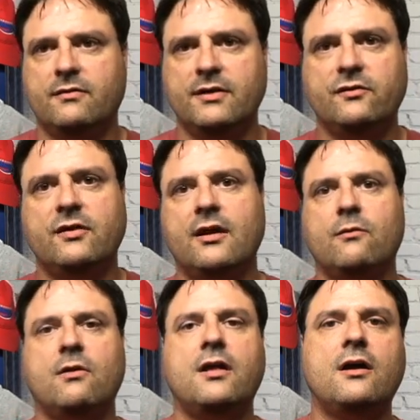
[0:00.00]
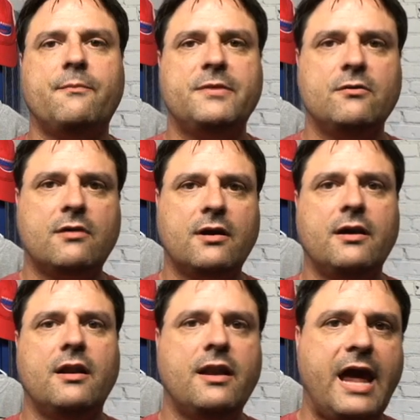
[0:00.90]
this channel will help you
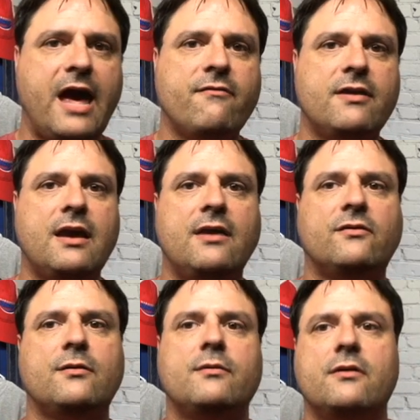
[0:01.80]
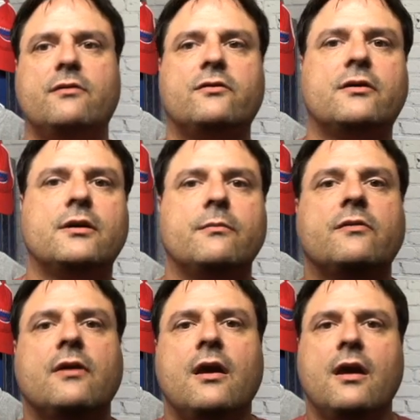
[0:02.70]
kind of navigate some of those
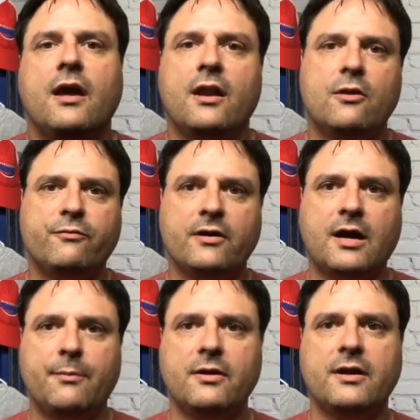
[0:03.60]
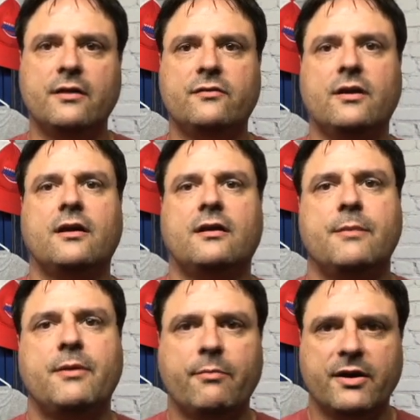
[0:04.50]
terms and hopefully a couple hints to
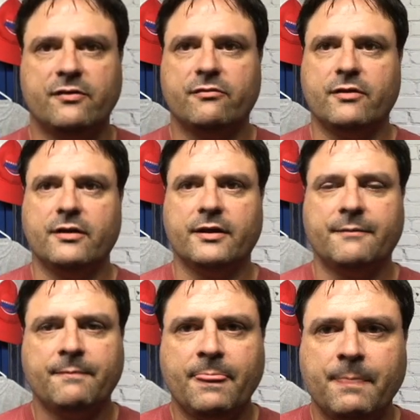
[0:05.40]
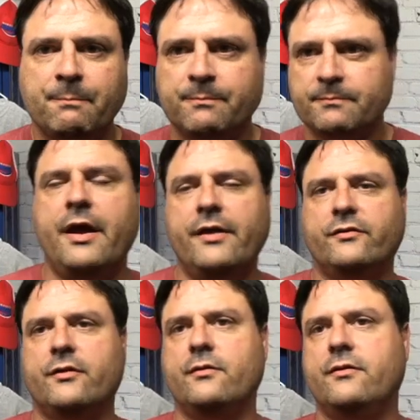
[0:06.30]
keep your budget friendly.
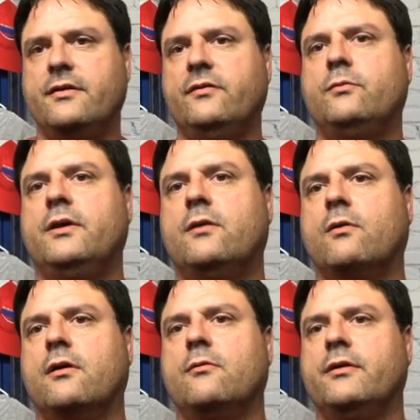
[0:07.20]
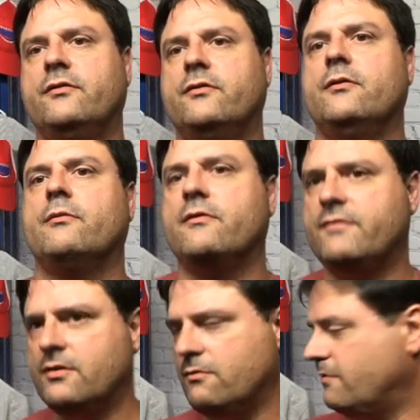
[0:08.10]
So this week we're going to
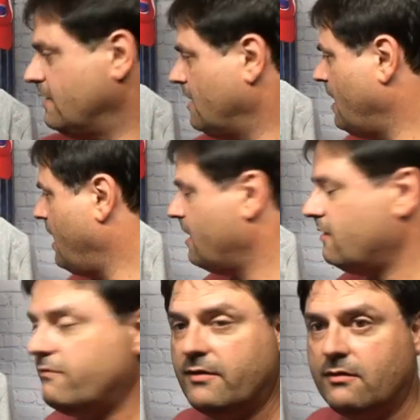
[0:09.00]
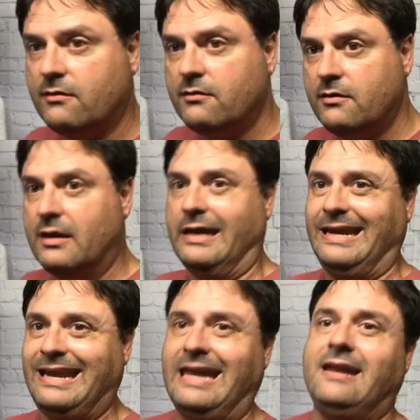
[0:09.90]
review the Anvil
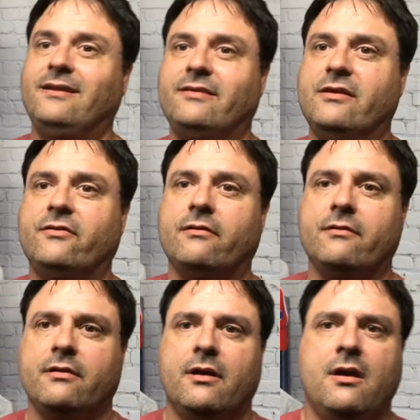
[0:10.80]
980 t-shirt